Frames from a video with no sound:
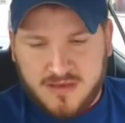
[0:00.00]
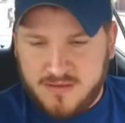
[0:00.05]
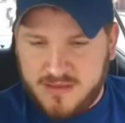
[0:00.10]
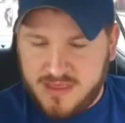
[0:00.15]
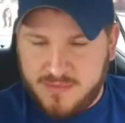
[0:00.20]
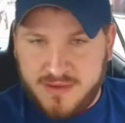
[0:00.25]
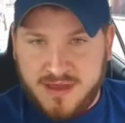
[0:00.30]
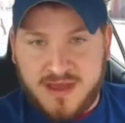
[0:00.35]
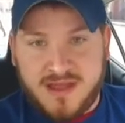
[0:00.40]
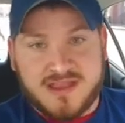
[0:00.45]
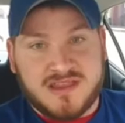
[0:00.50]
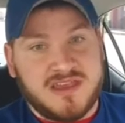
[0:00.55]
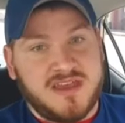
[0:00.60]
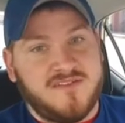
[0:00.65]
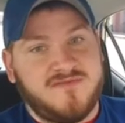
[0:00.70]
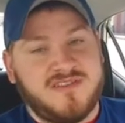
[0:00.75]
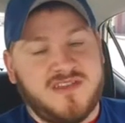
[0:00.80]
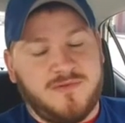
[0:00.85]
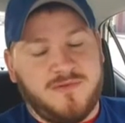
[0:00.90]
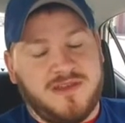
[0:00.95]
The man's
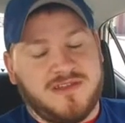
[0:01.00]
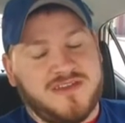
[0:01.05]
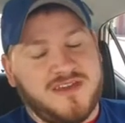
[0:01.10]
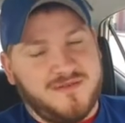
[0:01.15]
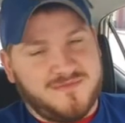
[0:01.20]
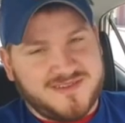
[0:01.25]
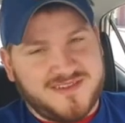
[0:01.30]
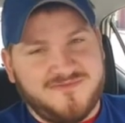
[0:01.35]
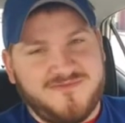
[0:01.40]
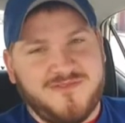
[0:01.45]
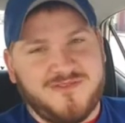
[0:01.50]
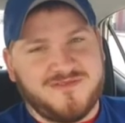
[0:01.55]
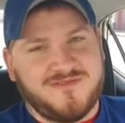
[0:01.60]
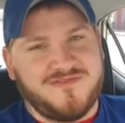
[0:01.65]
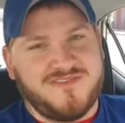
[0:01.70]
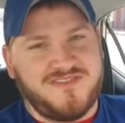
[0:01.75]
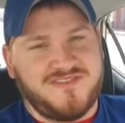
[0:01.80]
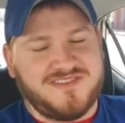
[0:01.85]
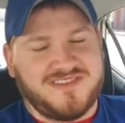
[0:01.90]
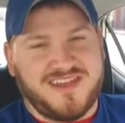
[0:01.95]
gifted when it comes to food
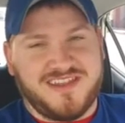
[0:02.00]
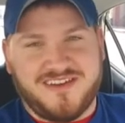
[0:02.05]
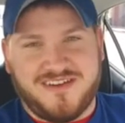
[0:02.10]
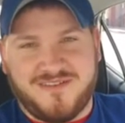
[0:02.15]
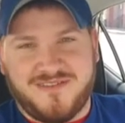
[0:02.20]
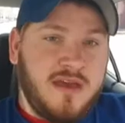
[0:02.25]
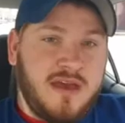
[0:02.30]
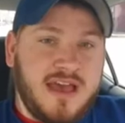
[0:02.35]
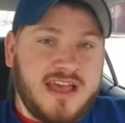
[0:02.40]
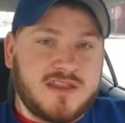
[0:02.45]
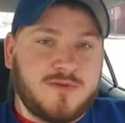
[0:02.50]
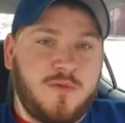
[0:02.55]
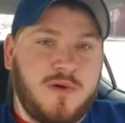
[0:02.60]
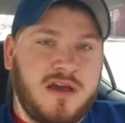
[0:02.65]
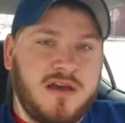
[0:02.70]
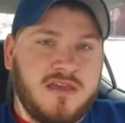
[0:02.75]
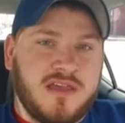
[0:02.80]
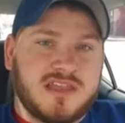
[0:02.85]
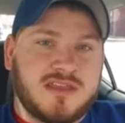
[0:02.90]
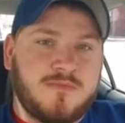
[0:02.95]
reviews, I know As
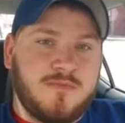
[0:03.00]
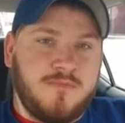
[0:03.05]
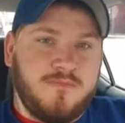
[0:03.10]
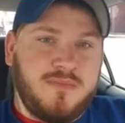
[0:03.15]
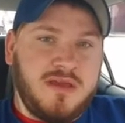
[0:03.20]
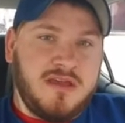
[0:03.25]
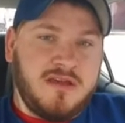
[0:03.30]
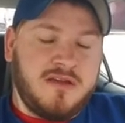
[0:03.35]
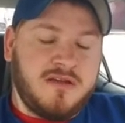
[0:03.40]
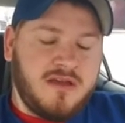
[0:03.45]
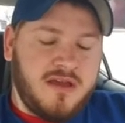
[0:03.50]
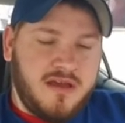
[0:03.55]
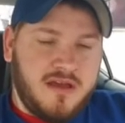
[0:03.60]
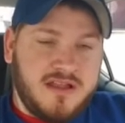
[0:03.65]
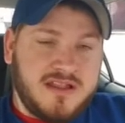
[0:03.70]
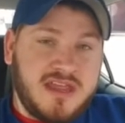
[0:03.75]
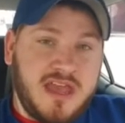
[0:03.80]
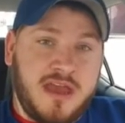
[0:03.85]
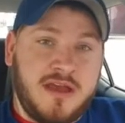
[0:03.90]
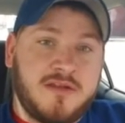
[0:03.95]
well as beer, uh,
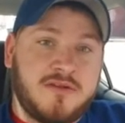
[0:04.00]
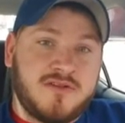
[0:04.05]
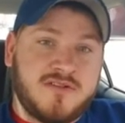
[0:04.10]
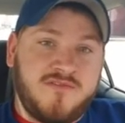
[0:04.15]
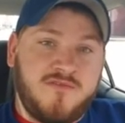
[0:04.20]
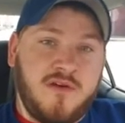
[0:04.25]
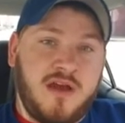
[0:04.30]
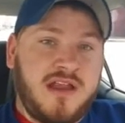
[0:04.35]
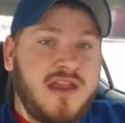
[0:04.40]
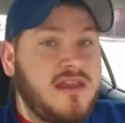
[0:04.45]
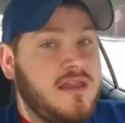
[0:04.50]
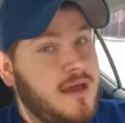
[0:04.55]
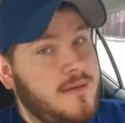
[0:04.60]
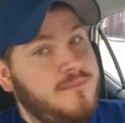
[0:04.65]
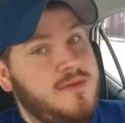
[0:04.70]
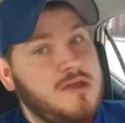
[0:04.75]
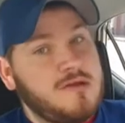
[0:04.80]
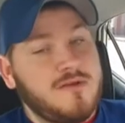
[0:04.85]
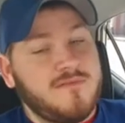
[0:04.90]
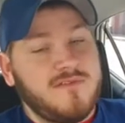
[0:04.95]
Tanner's Friday night
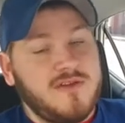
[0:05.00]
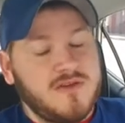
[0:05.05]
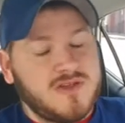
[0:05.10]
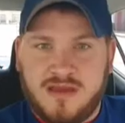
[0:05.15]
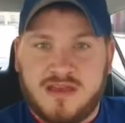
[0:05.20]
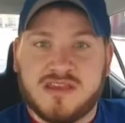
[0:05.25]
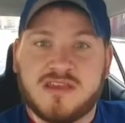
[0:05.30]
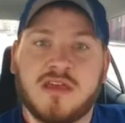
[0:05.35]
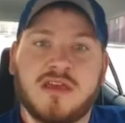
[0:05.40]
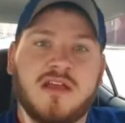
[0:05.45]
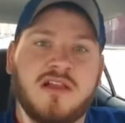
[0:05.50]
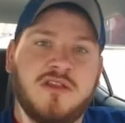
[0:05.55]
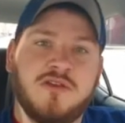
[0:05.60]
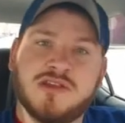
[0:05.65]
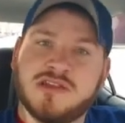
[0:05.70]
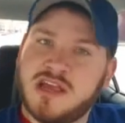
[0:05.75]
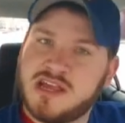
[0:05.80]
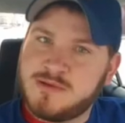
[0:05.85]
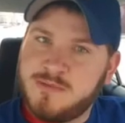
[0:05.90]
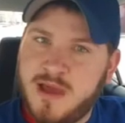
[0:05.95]
beer reviews. He's gonna get a new
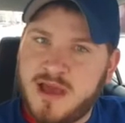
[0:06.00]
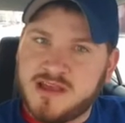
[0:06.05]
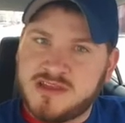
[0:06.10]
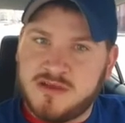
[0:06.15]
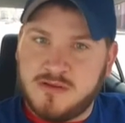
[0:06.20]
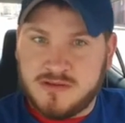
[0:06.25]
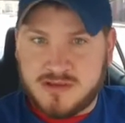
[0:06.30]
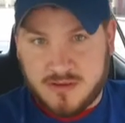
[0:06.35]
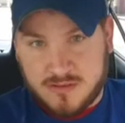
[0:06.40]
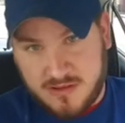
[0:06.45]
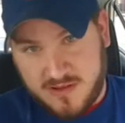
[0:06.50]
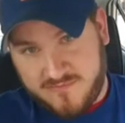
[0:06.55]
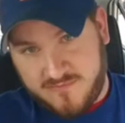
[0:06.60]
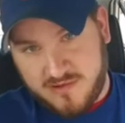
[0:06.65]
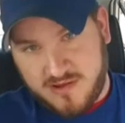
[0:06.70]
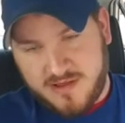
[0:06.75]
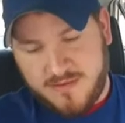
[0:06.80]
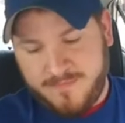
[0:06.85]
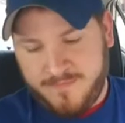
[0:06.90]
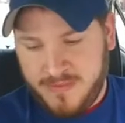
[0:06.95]
six pack soon, so good for
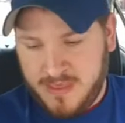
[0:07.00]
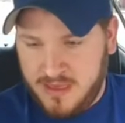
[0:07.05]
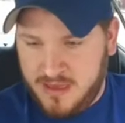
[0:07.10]
him.